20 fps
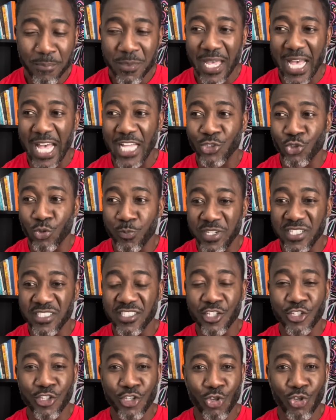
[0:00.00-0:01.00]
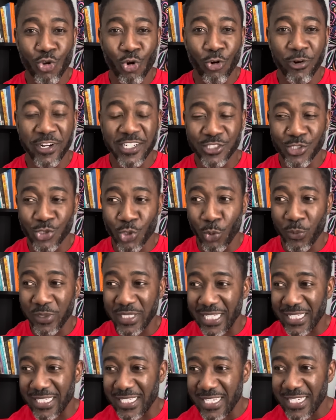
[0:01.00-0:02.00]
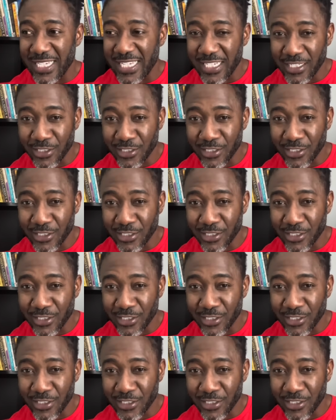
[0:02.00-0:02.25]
And to be secure is knowing that he